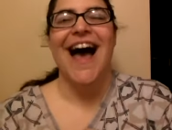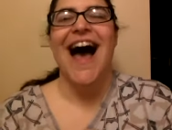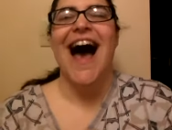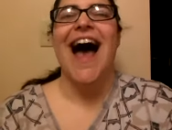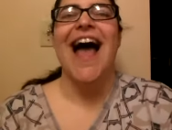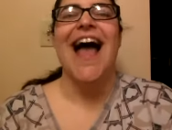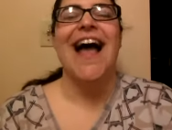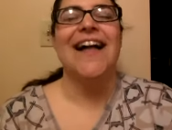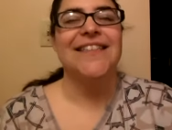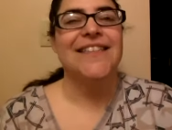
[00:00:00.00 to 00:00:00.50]

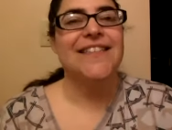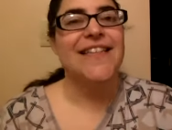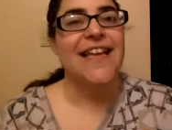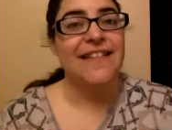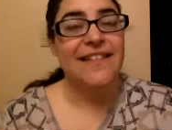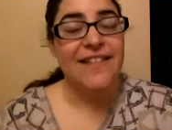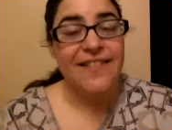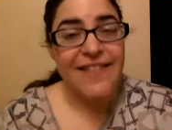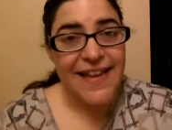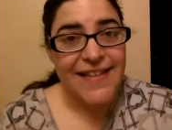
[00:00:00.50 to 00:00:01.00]
I had to
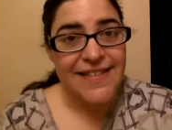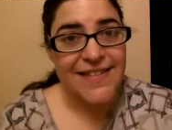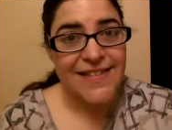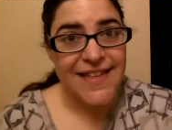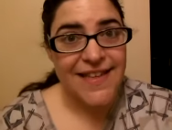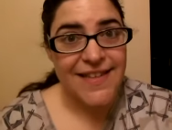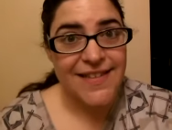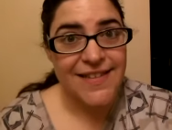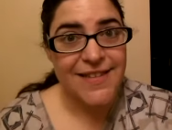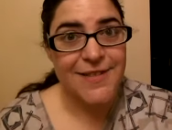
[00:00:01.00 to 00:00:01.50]
take the
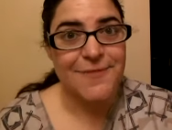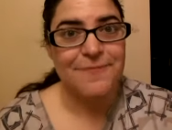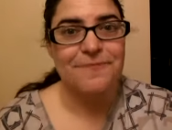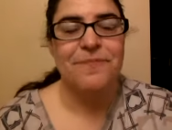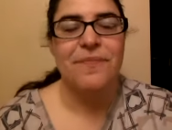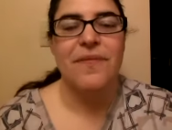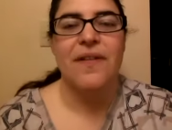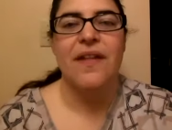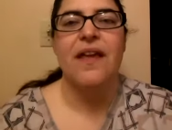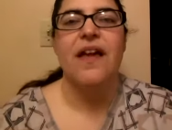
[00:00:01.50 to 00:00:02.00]
Lasix,
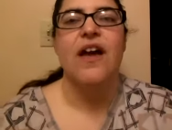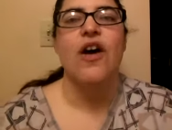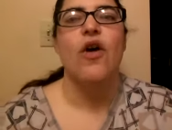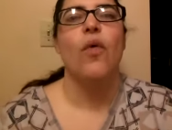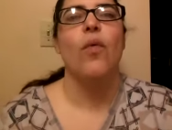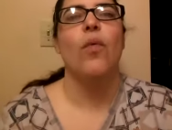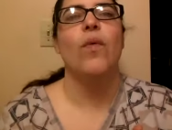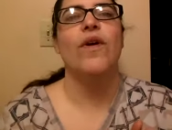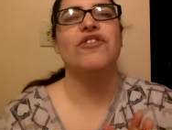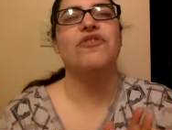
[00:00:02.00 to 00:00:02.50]

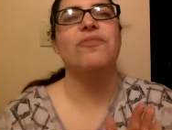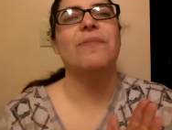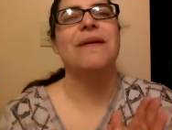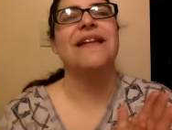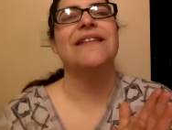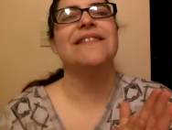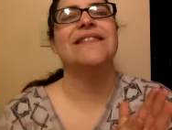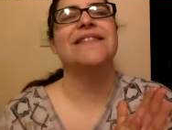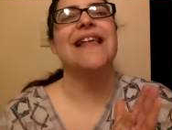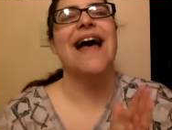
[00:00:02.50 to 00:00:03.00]
which
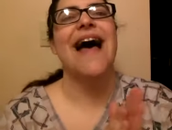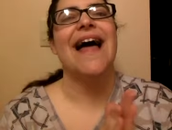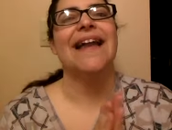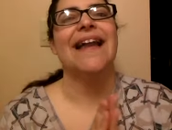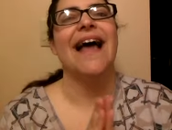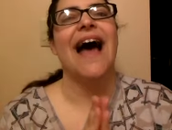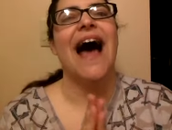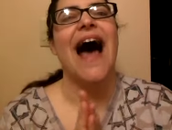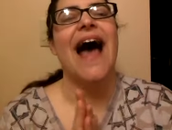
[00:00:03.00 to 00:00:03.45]
means that